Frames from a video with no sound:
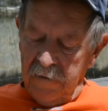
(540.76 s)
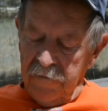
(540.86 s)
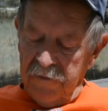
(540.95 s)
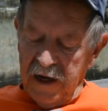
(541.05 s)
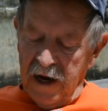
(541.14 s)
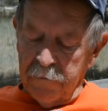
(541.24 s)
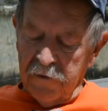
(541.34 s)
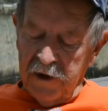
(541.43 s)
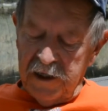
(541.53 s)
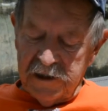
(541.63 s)
The
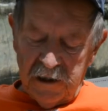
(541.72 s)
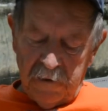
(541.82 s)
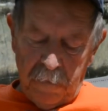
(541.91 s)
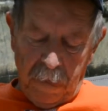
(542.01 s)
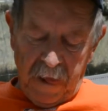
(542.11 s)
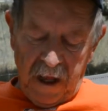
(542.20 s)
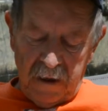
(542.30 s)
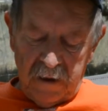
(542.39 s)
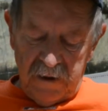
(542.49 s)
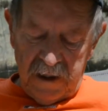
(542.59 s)
operation
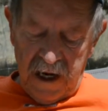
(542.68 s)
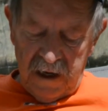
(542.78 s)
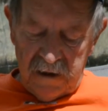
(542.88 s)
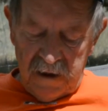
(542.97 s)
could not